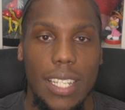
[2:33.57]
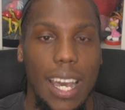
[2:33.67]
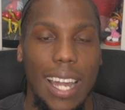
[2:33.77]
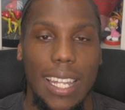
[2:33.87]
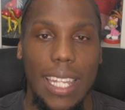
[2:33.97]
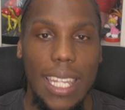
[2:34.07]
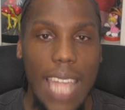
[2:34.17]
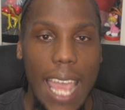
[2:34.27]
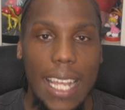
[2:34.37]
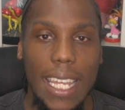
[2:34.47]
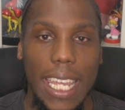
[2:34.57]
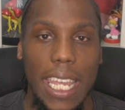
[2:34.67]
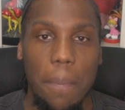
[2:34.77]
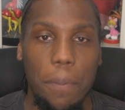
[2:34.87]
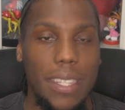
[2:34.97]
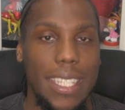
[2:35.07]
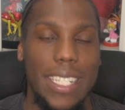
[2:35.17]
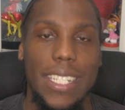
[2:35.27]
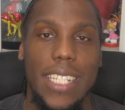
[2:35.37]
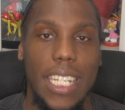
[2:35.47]
a lack of empathy
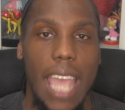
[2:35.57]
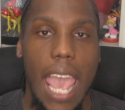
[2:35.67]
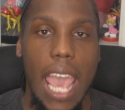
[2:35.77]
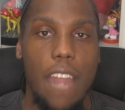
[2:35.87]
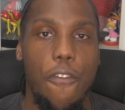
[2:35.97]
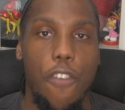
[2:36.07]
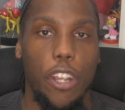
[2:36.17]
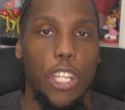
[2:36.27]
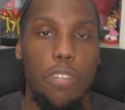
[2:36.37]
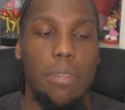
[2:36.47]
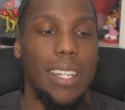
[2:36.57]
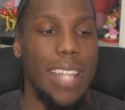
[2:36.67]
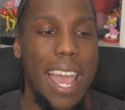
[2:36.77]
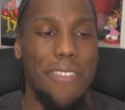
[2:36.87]
she had for human life.